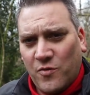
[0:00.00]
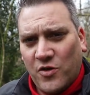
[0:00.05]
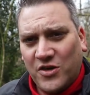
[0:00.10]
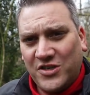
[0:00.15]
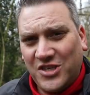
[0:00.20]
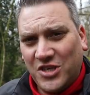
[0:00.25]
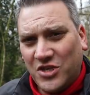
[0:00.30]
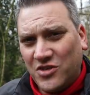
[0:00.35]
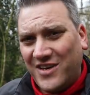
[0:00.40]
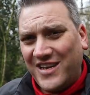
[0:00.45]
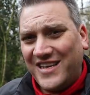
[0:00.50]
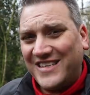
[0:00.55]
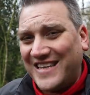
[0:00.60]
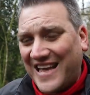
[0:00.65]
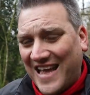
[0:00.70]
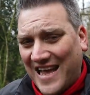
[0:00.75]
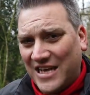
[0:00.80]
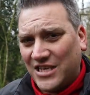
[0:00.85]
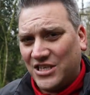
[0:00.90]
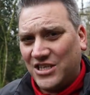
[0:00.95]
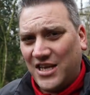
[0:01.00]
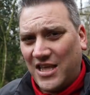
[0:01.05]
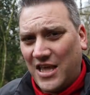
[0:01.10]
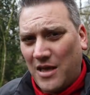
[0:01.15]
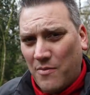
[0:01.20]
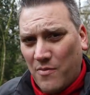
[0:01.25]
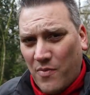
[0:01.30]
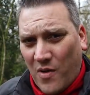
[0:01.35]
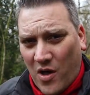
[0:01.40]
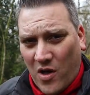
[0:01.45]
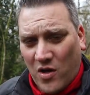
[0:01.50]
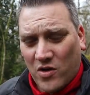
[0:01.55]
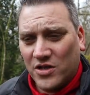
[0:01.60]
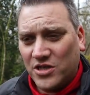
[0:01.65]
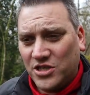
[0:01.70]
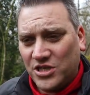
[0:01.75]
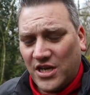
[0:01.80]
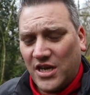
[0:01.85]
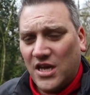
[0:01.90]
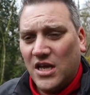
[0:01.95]
My degree is actually in
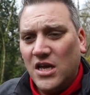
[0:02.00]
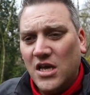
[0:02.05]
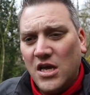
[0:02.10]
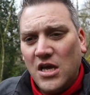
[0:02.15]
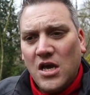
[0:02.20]
biology.